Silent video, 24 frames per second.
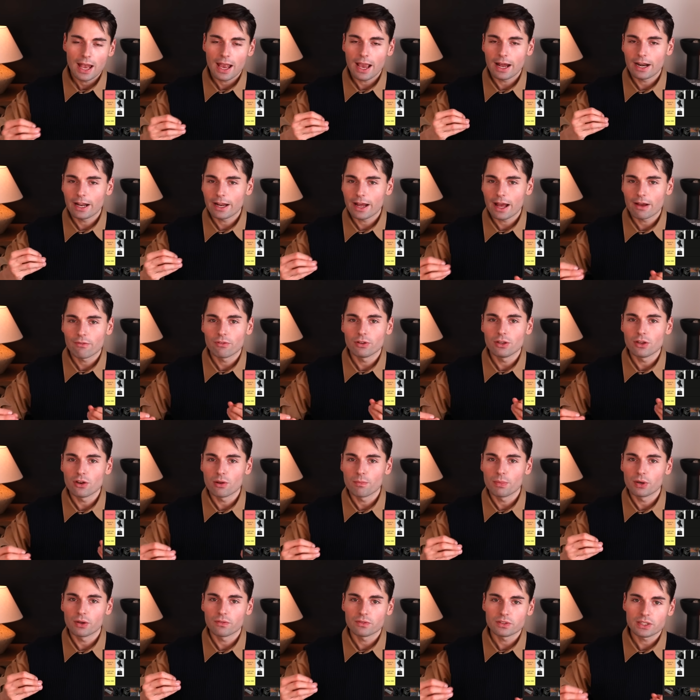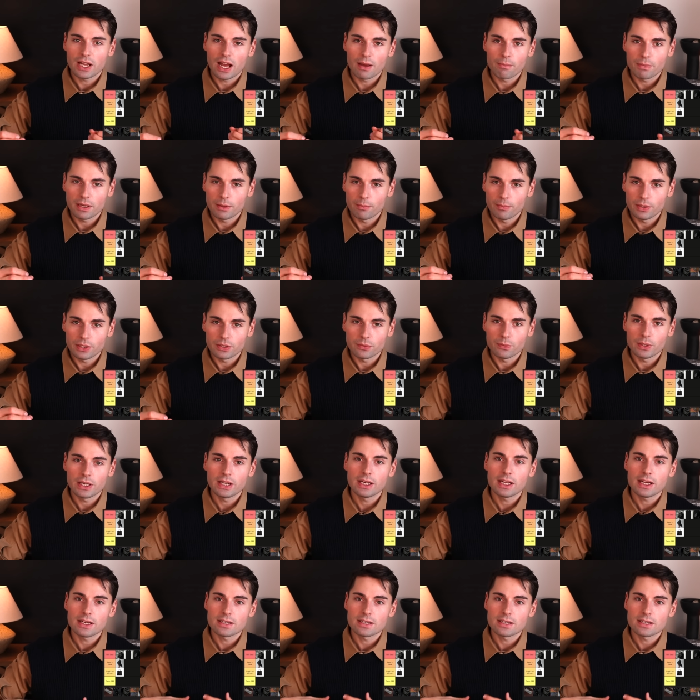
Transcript: and I have a little bit of time in between